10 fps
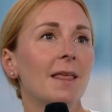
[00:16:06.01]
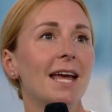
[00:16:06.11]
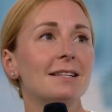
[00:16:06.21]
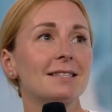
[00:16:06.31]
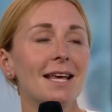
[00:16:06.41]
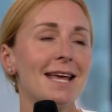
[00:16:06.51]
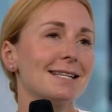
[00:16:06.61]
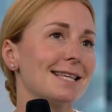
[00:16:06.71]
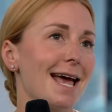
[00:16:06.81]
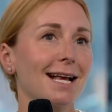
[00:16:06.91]

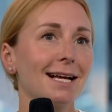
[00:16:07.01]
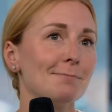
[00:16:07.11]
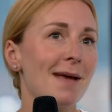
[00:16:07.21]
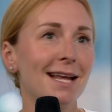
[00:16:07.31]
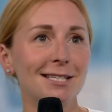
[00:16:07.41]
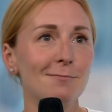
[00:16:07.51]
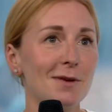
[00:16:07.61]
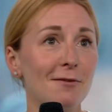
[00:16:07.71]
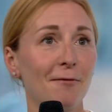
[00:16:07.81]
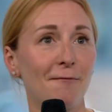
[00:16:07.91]
It's like meant to
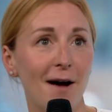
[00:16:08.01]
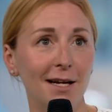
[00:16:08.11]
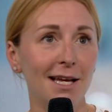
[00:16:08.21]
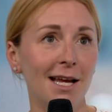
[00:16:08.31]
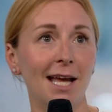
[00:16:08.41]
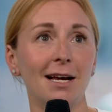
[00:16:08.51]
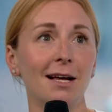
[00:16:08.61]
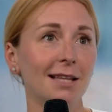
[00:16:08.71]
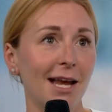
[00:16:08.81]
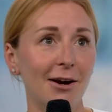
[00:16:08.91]
be funny and
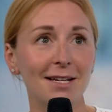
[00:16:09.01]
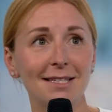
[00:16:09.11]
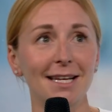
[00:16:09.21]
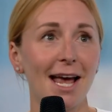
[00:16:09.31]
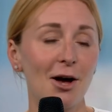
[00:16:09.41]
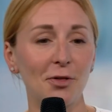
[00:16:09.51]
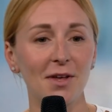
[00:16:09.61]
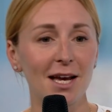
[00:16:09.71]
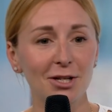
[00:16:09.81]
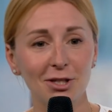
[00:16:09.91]
hilariously
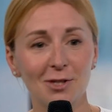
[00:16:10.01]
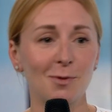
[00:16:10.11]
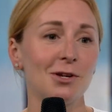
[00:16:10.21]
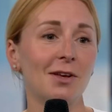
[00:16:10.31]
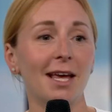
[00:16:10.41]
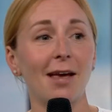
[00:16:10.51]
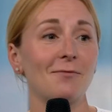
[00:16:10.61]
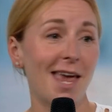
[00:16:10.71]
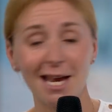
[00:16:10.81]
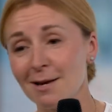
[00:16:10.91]
healthy-ish because when you like
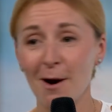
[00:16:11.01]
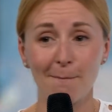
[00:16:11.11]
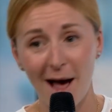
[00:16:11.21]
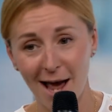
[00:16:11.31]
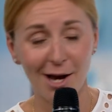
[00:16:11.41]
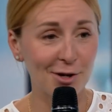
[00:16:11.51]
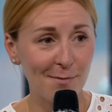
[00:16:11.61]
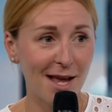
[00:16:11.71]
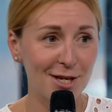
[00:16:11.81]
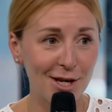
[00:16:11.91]
have candy bar pie on your
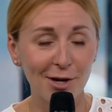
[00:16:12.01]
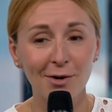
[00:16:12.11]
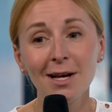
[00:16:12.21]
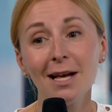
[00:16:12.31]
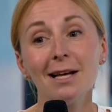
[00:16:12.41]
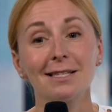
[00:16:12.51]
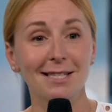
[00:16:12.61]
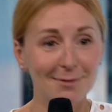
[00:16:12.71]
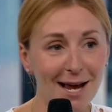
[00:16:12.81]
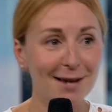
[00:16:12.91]
menu,
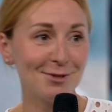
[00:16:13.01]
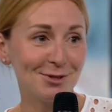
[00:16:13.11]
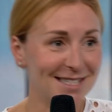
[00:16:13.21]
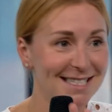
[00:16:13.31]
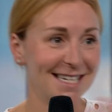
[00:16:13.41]
sometimes you just